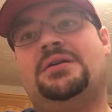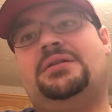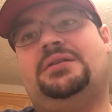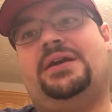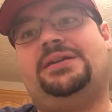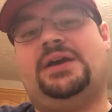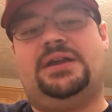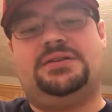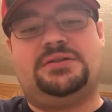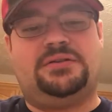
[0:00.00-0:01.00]
late
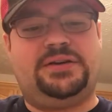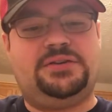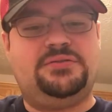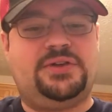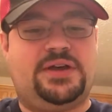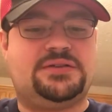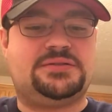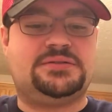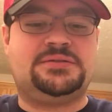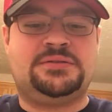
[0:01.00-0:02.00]
90s, early 2000s.
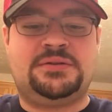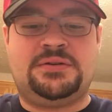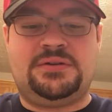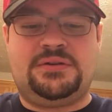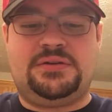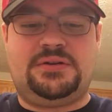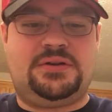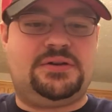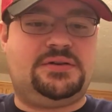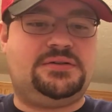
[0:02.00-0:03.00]

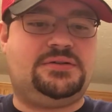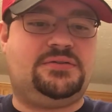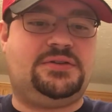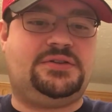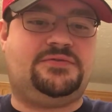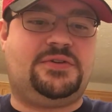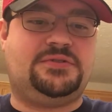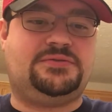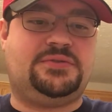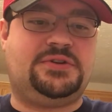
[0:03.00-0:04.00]
So this
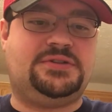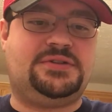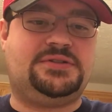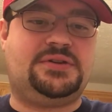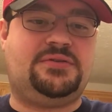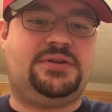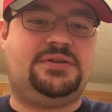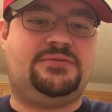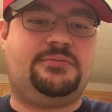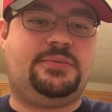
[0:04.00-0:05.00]
first one is Yugioh
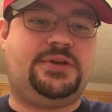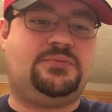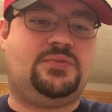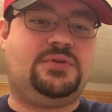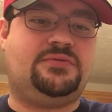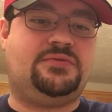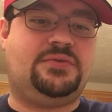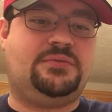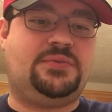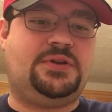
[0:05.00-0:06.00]
the Forbidden One
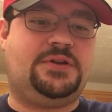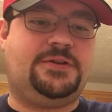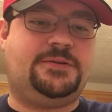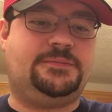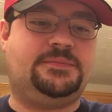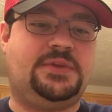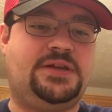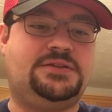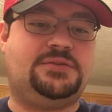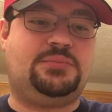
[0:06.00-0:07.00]
from
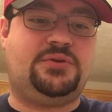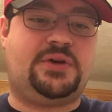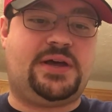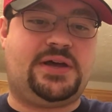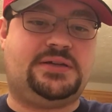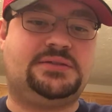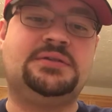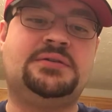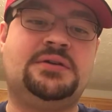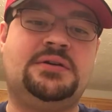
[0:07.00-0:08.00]
Legend of Blue Eyes.
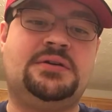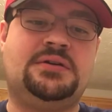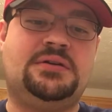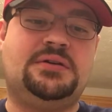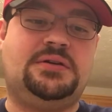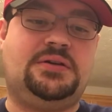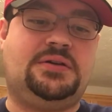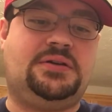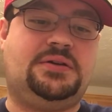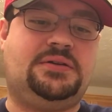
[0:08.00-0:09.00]

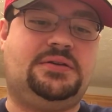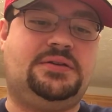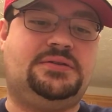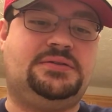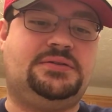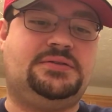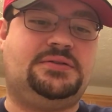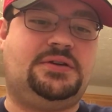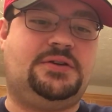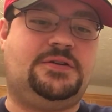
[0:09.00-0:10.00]
This is
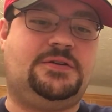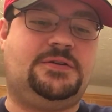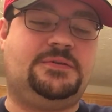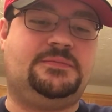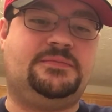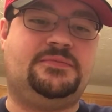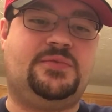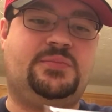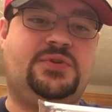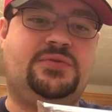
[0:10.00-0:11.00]

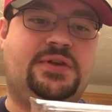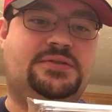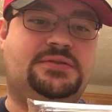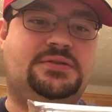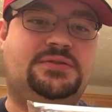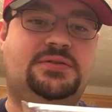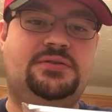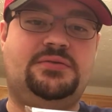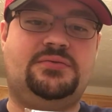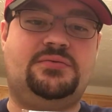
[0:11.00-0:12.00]
from
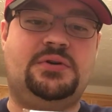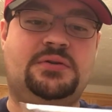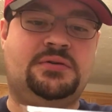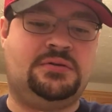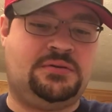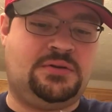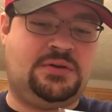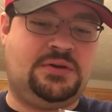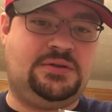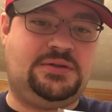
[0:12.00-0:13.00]
2002.
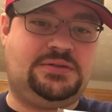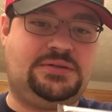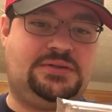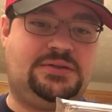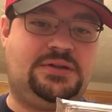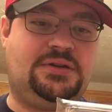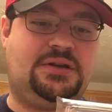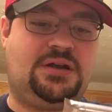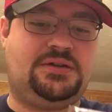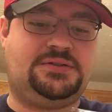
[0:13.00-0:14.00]
This is the
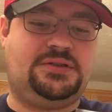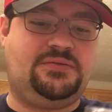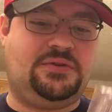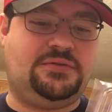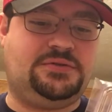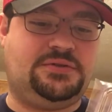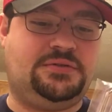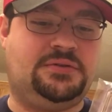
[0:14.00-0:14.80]
glossy version,